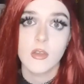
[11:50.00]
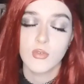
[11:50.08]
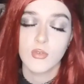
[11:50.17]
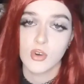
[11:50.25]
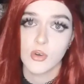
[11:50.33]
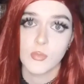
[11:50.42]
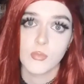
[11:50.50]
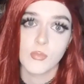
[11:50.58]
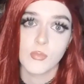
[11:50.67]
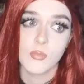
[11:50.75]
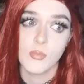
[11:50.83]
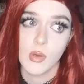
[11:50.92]
this guy
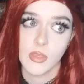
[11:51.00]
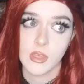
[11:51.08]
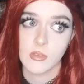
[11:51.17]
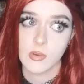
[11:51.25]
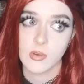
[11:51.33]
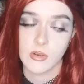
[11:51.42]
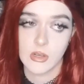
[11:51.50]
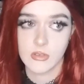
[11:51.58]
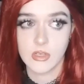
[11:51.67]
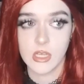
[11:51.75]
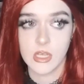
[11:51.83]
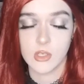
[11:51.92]
from, I
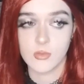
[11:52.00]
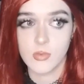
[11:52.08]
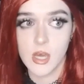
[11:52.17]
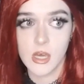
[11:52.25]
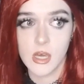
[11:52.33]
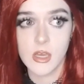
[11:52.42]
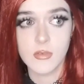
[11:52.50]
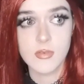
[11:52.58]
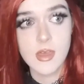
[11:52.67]
think it's Final Destination